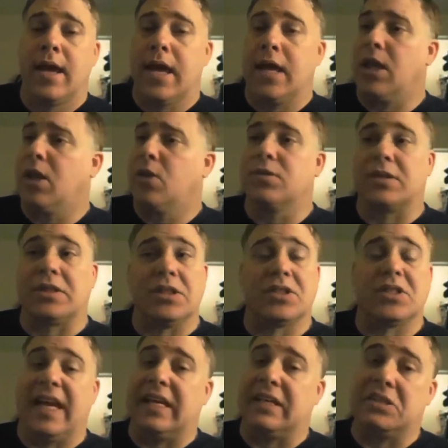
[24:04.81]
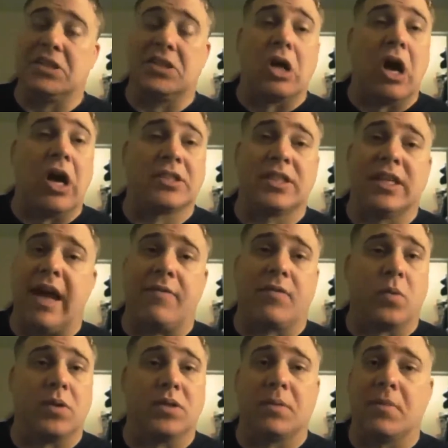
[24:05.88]
and he was just exhausted
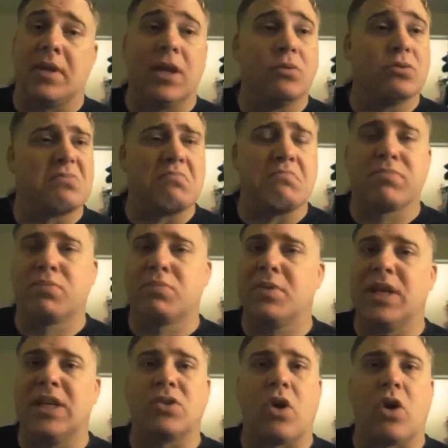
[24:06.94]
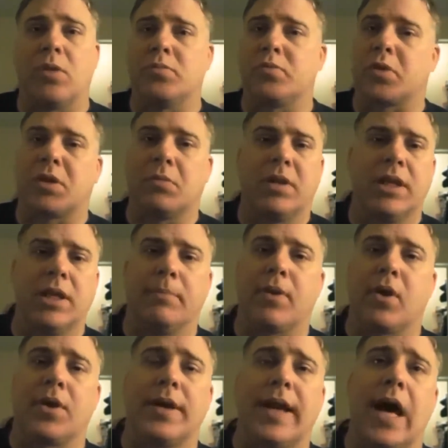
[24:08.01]
afterwards. I mean, his arms were completely
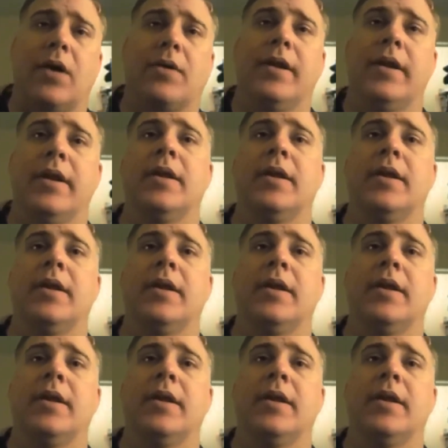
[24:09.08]
burned out.